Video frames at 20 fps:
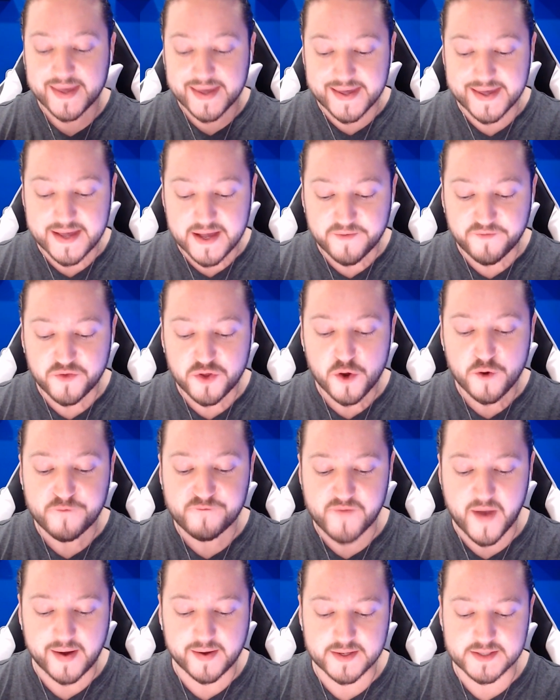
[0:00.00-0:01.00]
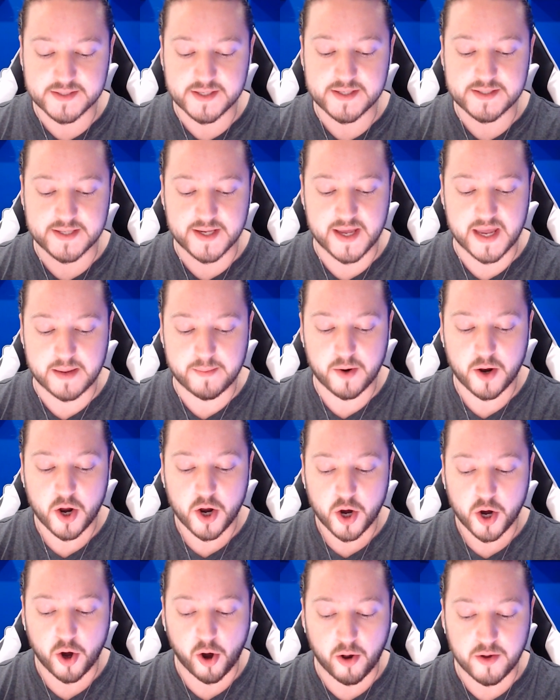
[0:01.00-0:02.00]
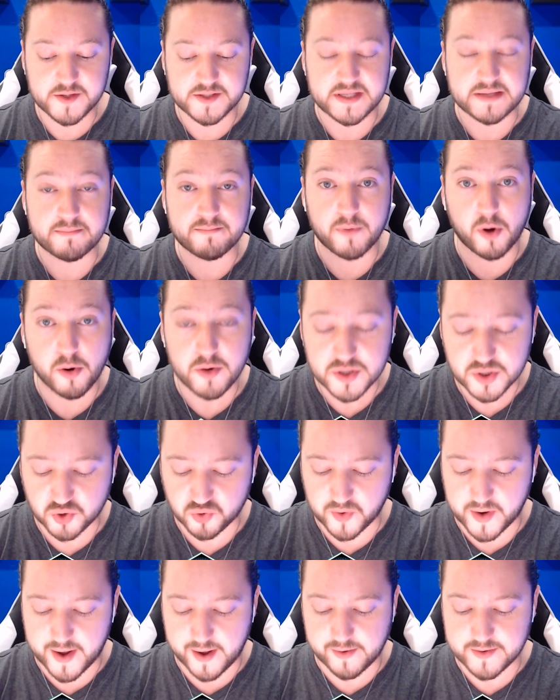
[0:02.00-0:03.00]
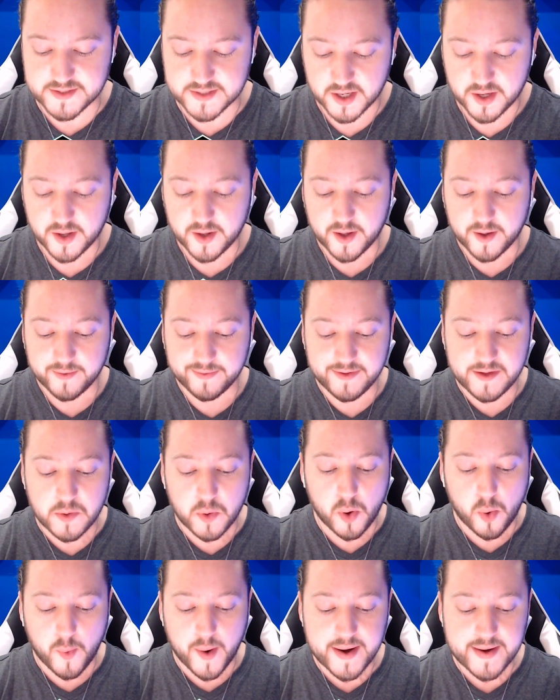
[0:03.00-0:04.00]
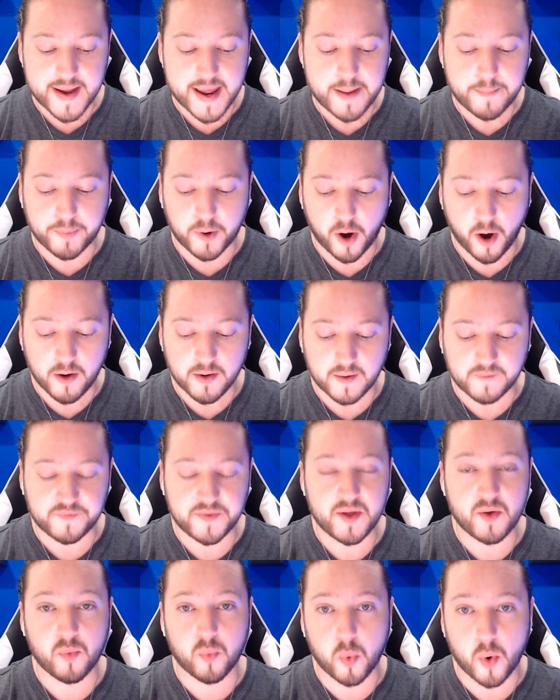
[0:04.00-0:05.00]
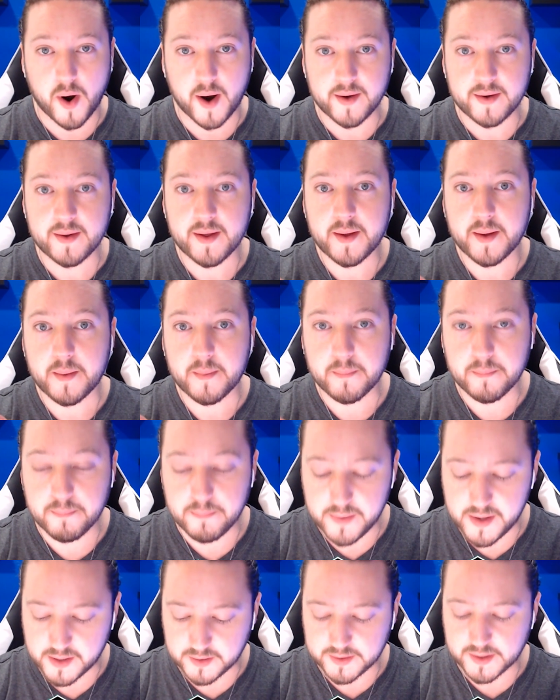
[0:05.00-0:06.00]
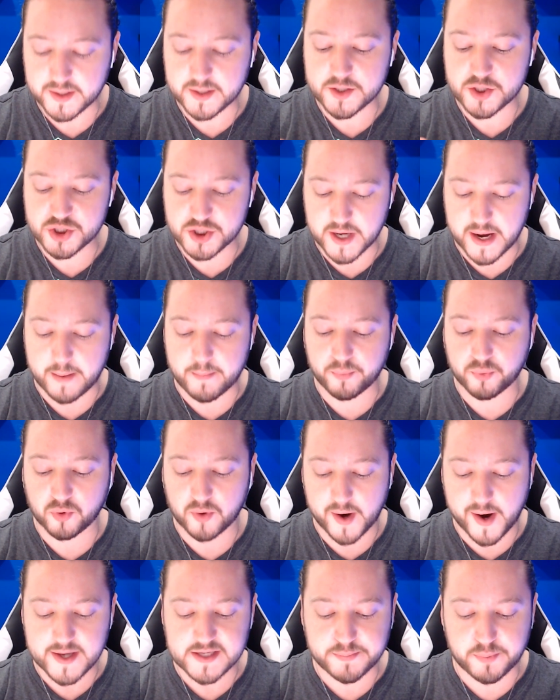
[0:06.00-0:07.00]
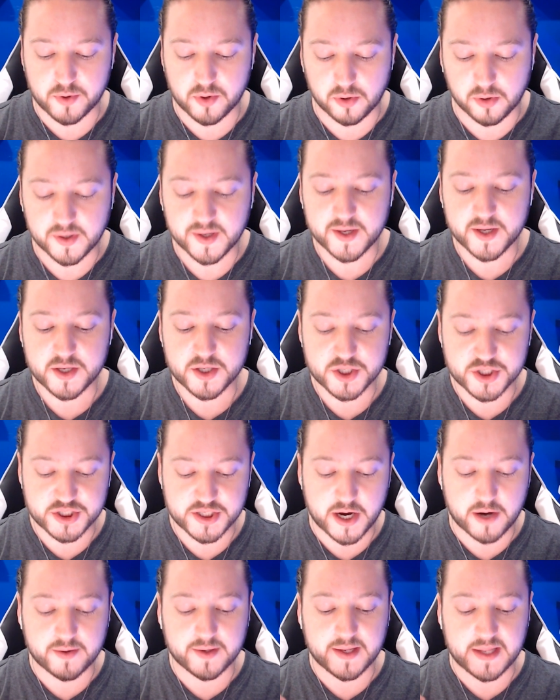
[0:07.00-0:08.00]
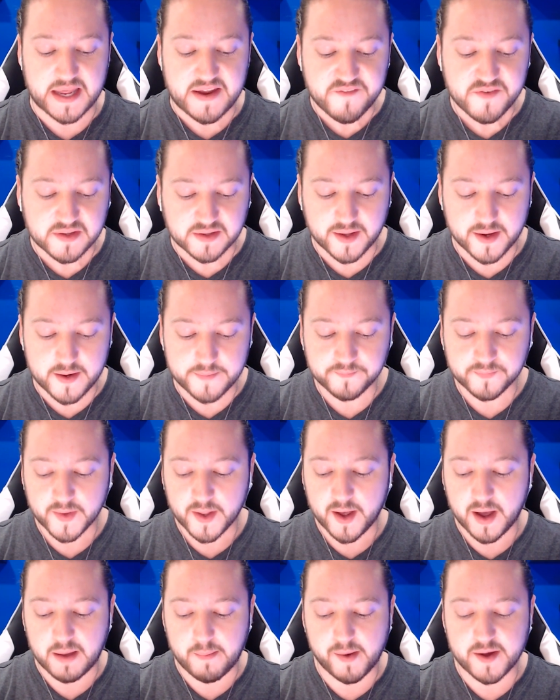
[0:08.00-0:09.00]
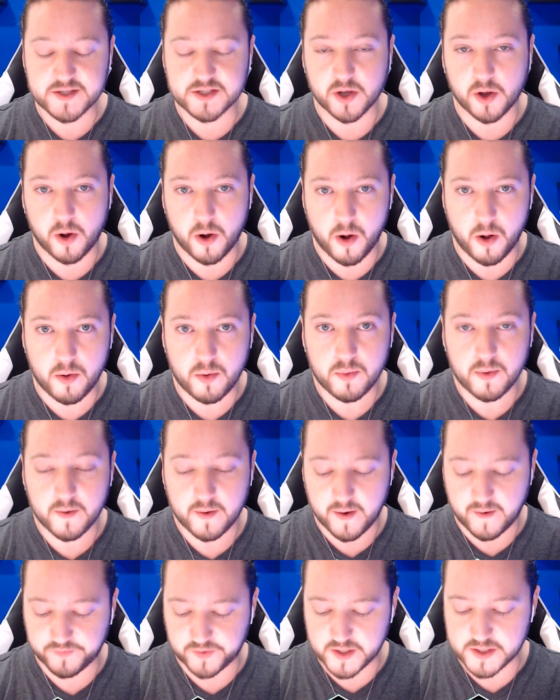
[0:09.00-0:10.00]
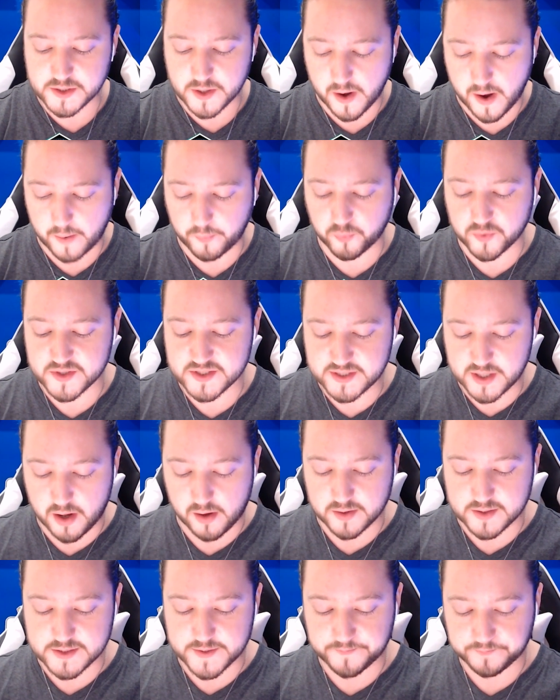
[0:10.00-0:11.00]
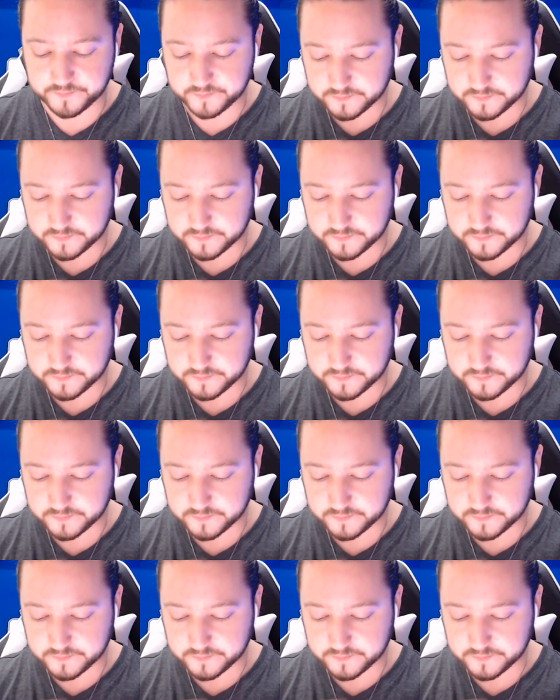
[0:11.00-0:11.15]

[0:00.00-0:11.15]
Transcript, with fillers: If your fantasy team earns the most crowns, you will win a part of the 1 million gem prize pool shared evenly amongst all of the top results.